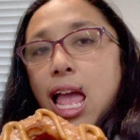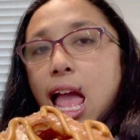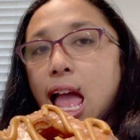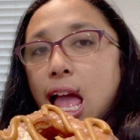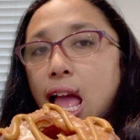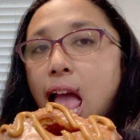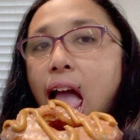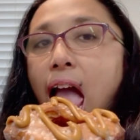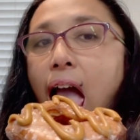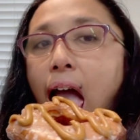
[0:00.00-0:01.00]
The
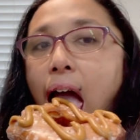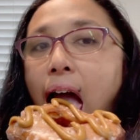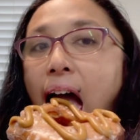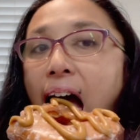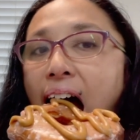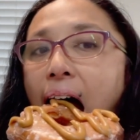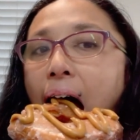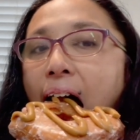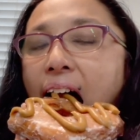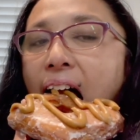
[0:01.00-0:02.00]
salted caramel
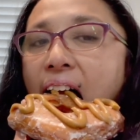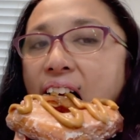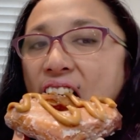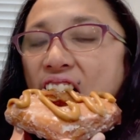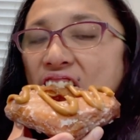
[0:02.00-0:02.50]
doshet had a